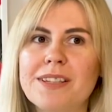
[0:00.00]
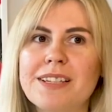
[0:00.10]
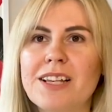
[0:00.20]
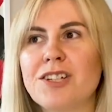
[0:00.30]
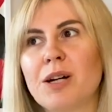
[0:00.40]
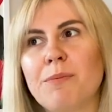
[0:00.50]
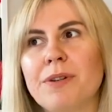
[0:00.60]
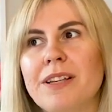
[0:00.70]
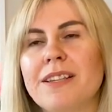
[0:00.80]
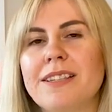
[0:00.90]
such
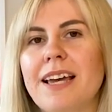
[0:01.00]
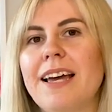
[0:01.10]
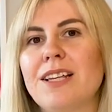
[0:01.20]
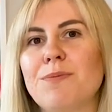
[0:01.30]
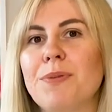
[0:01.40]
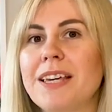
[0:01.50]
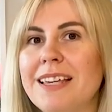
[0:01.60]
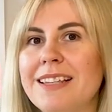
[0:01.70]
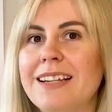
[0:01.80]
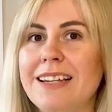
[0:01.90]
companies as
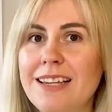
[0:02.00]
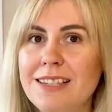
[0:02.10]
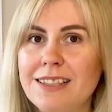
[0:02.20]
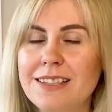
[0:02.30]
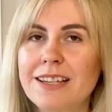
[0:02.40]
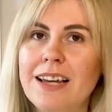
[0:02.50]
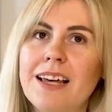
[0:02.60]
Bikini Lists